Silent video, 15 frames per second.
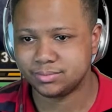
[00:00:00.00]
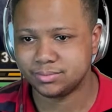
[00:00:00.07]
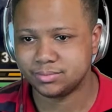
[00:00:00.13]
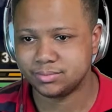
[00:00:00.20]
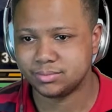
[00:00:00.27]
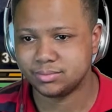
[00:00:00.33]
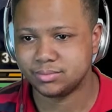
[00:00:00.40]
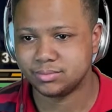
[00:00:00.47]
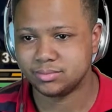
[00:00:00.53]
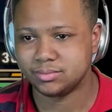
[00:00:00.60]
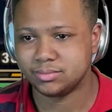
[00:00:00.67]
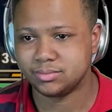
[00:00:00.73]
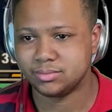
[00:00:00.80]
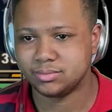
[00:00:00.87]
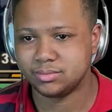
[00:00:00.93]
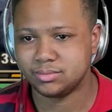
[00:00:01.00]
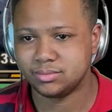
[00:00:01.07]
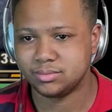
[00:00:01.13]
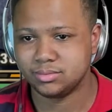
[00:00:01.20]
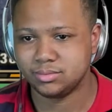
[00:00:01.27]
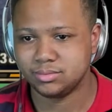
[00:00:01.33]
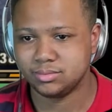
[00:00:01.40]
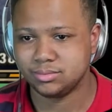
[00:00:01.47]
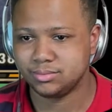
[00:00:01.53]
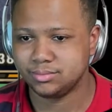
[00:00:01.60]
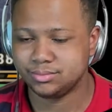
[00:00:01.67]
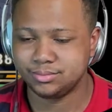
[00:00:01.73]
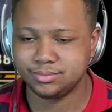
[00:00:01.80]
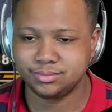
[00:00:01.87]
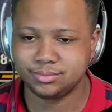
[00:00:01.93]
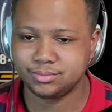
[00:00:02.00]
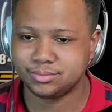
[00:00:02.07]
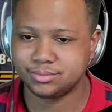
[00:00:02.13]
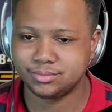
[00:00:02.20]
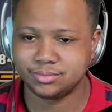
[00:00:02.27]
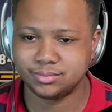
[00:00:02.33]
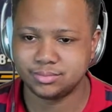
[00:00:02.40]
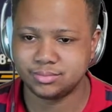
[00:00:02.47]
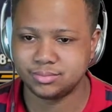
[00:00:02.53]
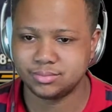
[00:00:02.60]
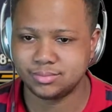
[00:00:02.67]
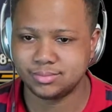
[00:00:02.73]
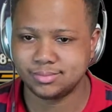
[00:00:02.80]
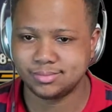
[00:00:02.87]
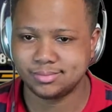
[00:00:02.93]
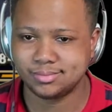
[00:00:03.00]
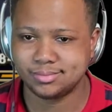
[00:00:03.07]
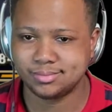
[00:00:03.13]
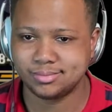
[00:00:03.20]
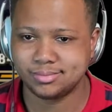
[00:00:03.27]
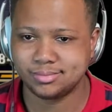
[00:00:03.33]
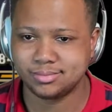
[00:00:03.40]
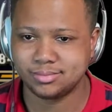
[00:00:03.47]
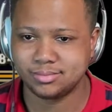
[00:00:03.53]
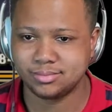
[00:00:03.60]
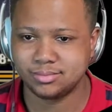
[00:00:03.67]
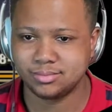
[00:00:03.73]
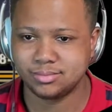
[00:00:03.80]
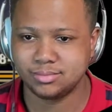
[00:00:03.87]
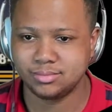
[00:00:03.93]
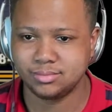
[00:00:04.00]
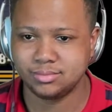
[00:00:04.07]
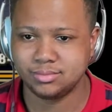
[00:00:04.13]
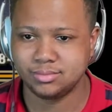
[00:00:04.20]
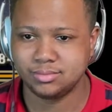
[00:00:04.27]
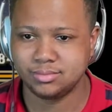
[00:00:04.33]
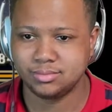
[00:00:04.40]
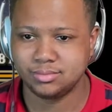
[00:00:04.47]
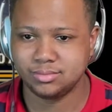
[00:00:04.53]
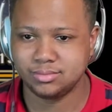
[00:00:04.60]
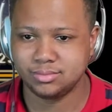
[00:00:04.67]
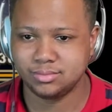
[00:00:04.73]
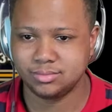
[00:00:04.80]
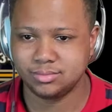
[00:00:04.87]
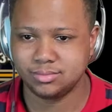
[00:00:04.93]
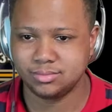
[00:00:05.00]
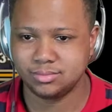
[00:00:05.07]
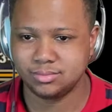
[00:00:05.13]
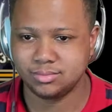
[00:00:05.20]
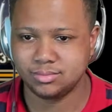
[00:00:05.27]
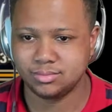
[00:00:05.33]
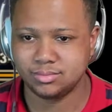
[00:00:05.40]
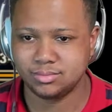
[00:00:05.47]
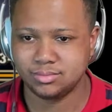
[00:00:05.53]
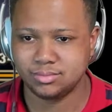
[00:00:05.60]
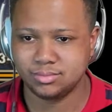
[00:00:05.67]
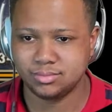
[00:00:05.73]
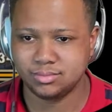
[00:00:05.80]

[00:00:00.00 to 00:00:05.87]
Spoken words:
Nothing is said.